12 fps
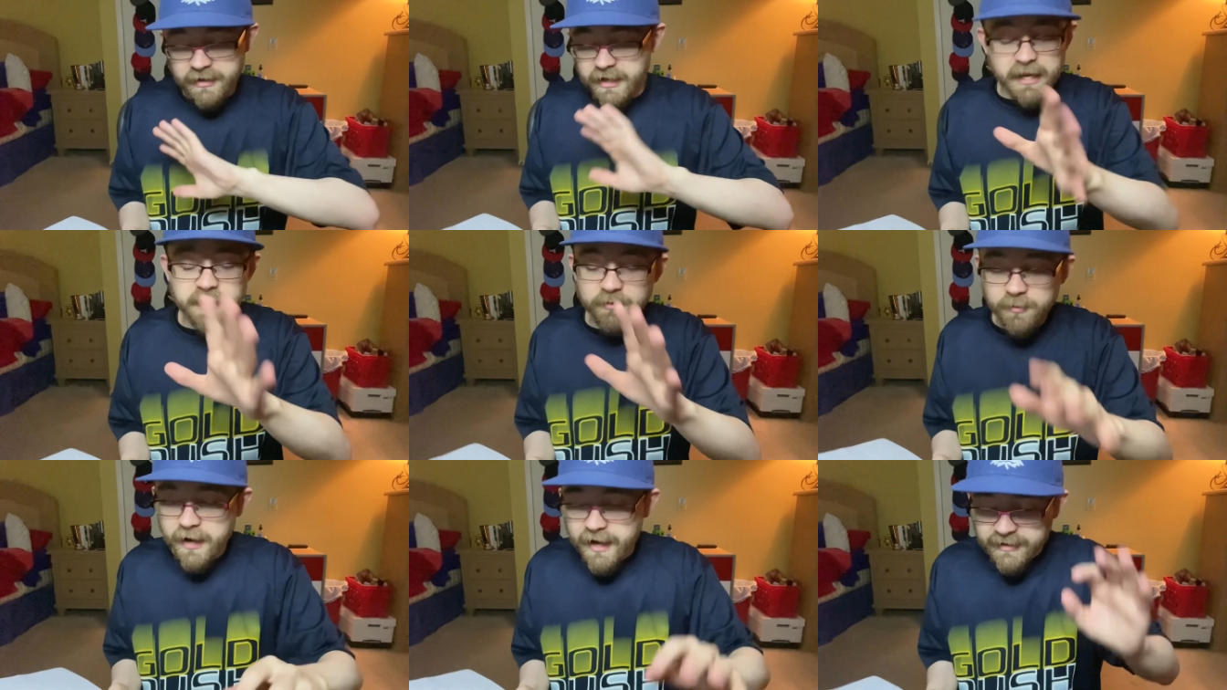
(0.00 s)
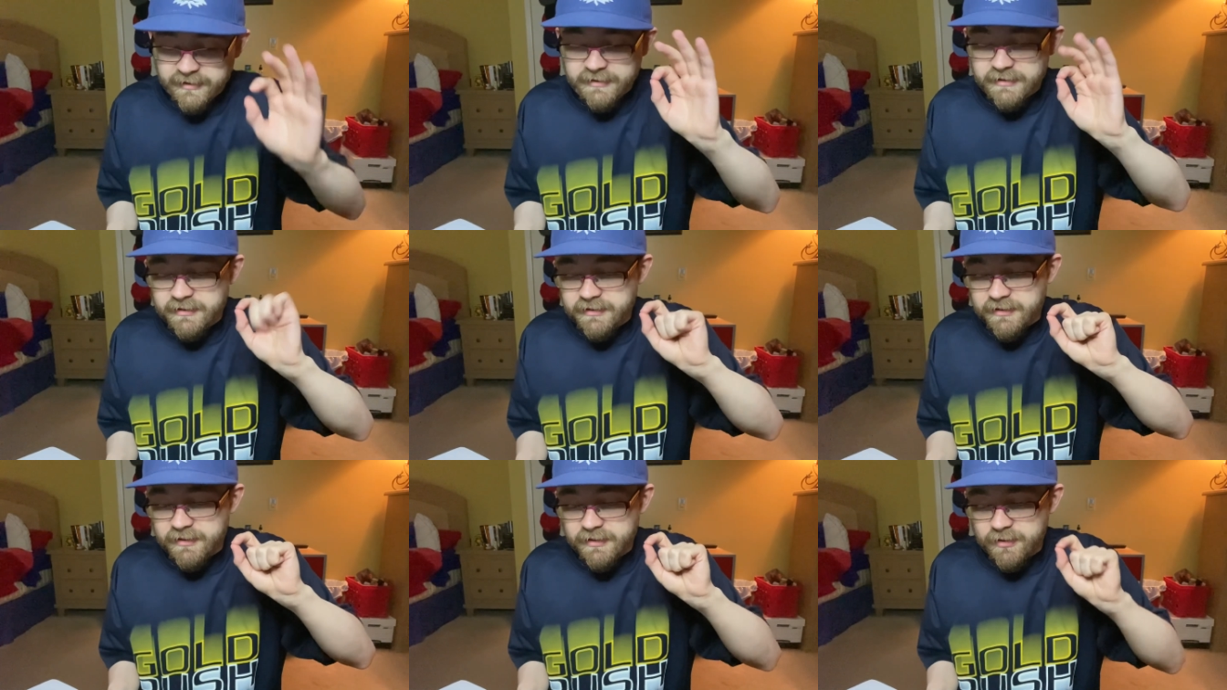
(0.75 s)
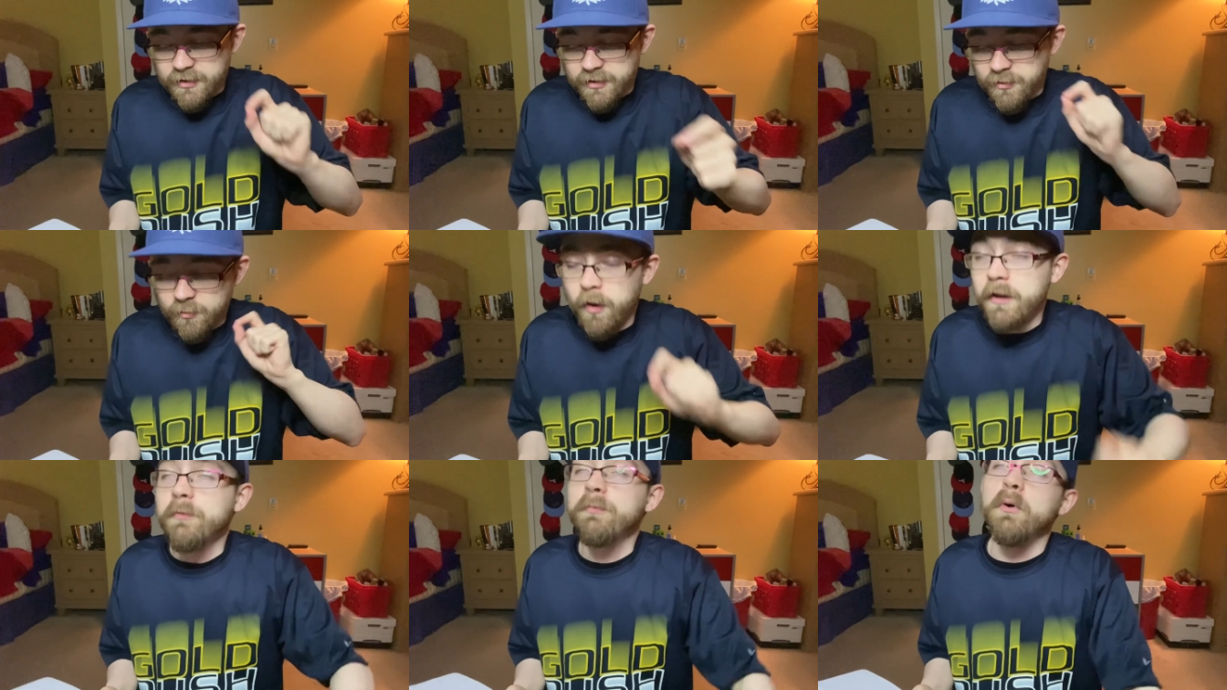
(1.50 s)
Either way,
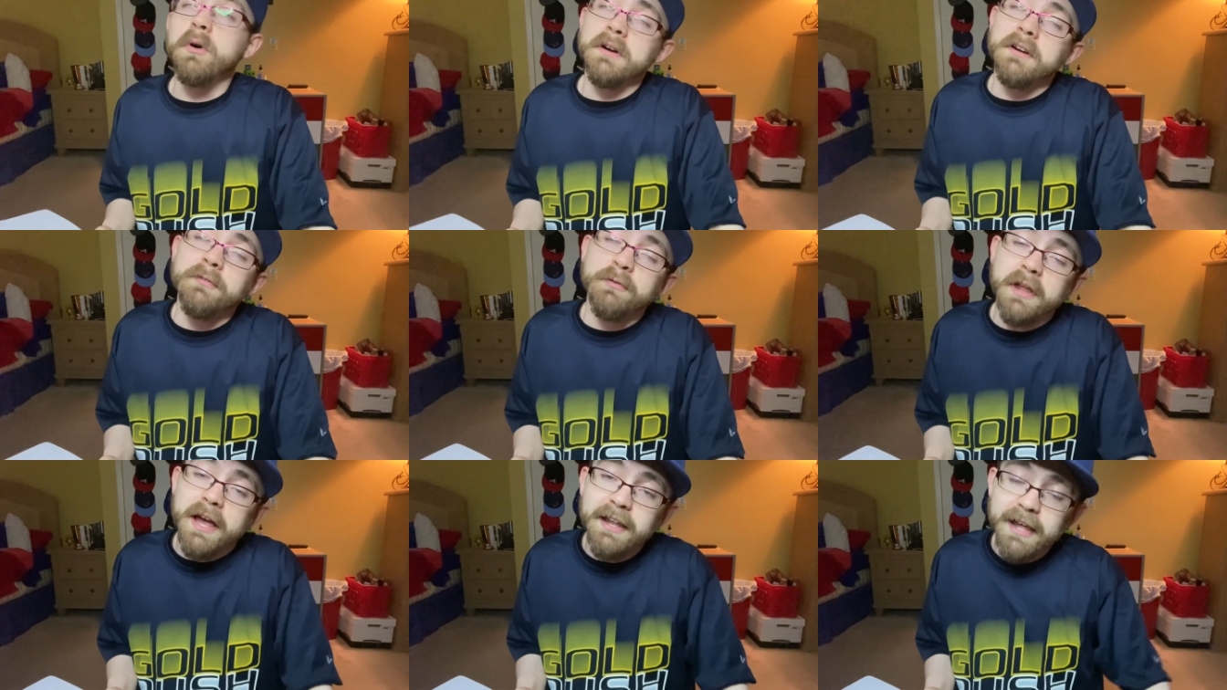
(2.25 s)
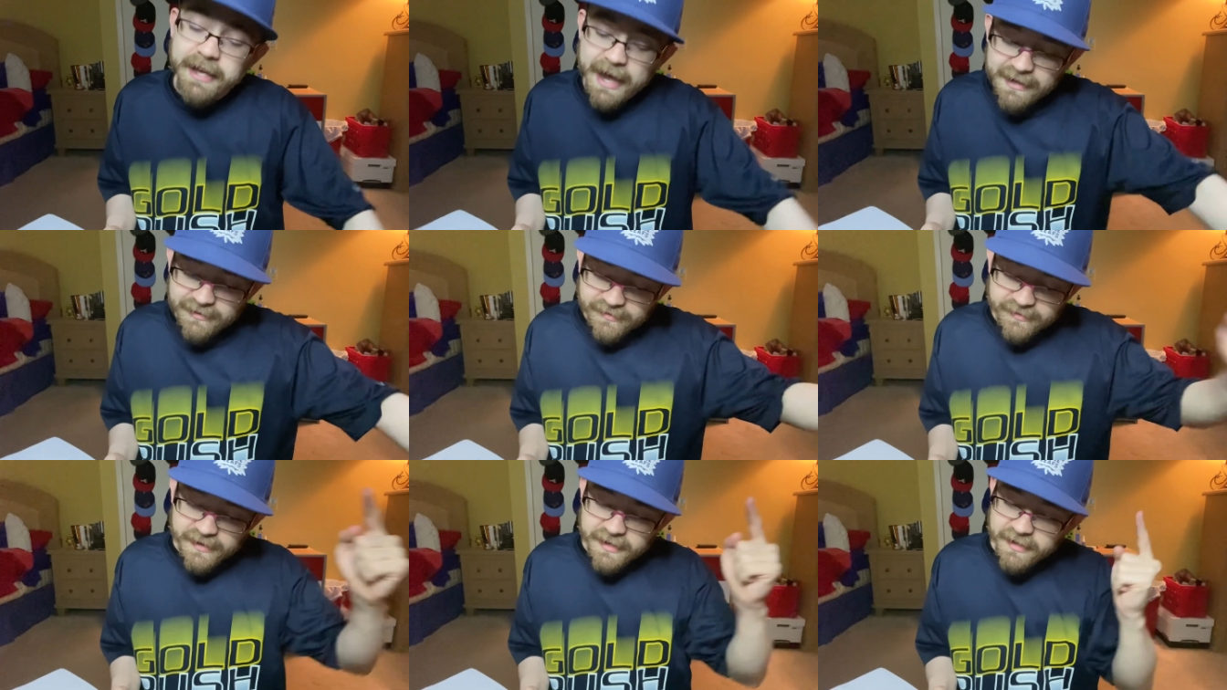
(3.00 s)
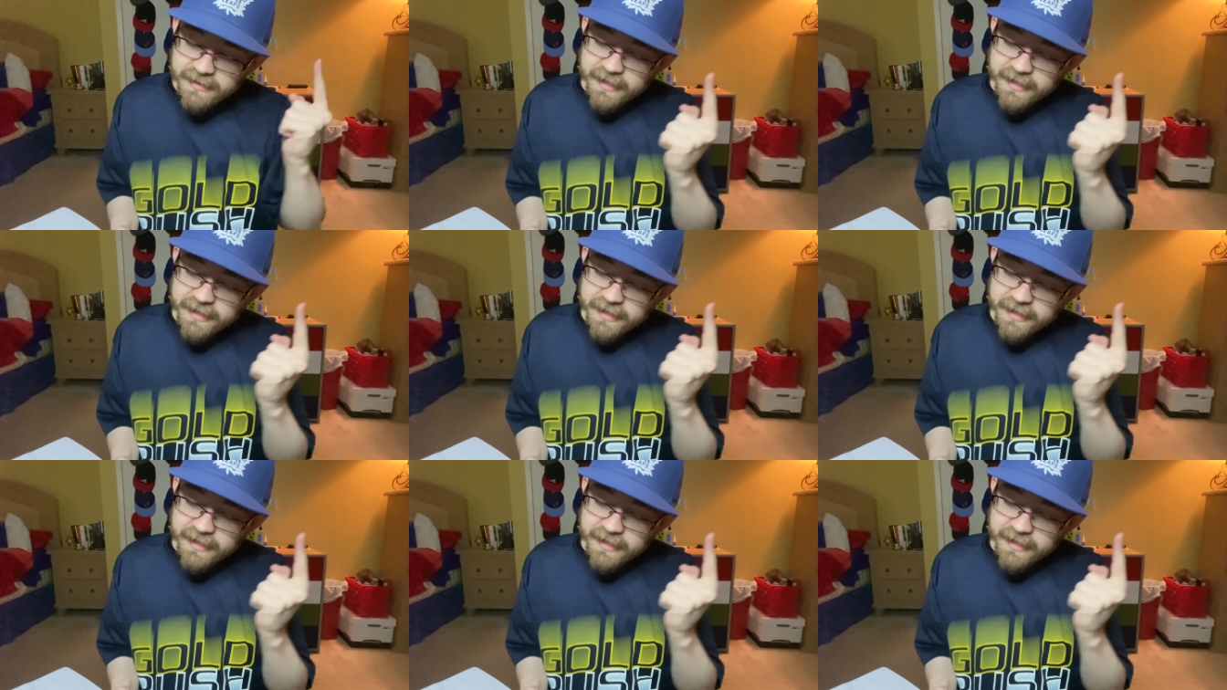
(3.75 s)
1 to 4 for the LA Galaxy.